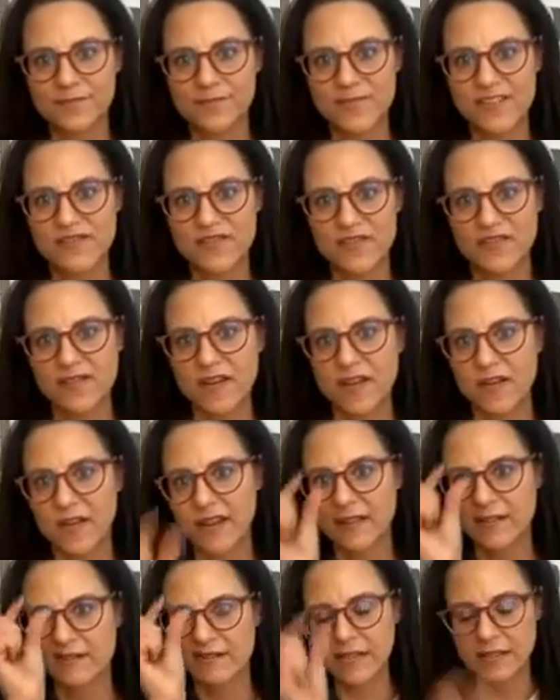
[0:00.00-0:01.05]
it's for a very
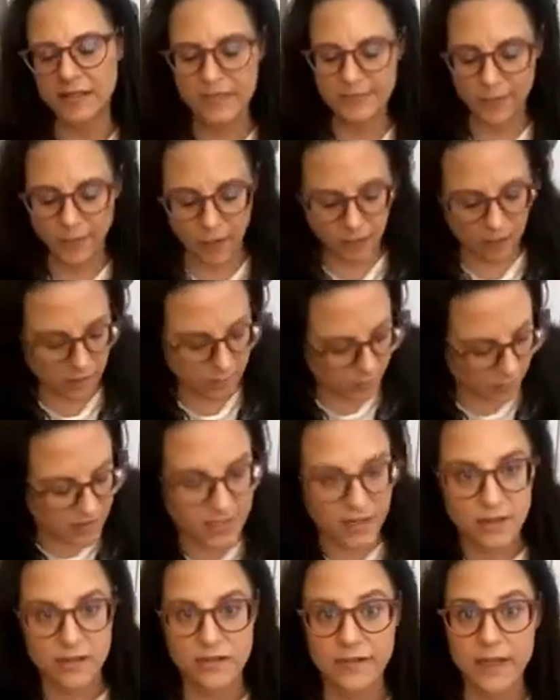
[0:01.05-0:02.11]
small
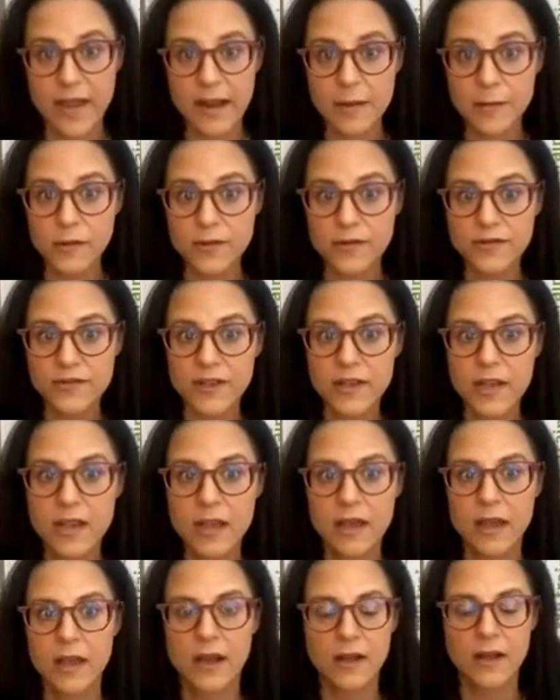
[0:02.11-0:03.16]
percentage of animals
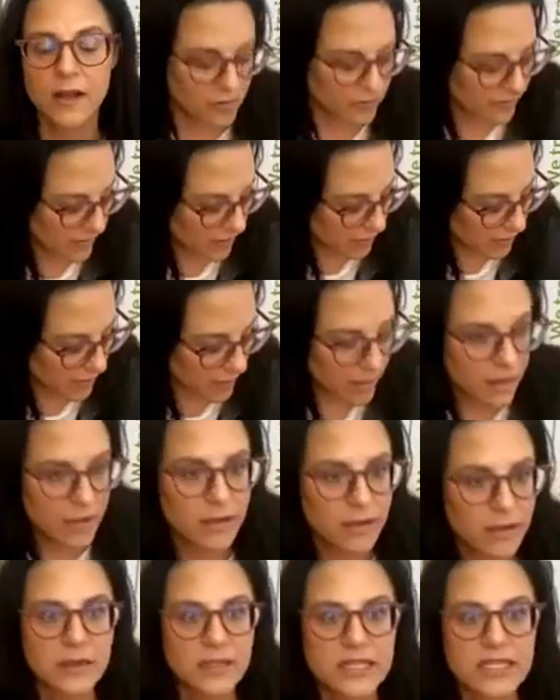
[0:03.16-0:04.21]
under a very
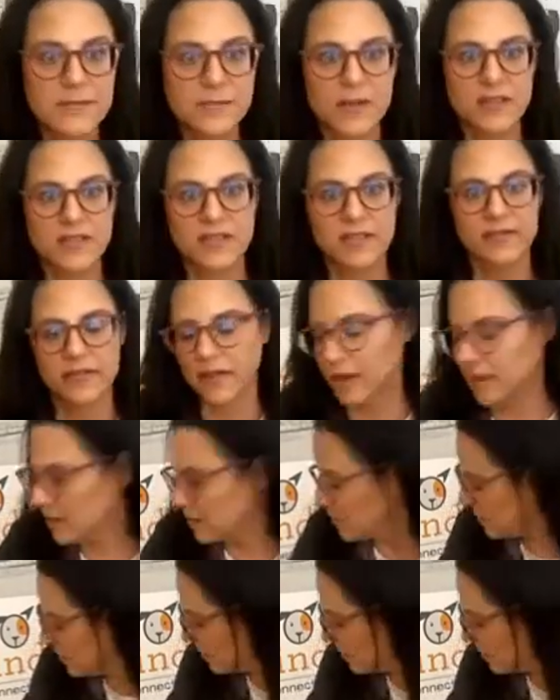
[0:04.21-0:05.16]
specific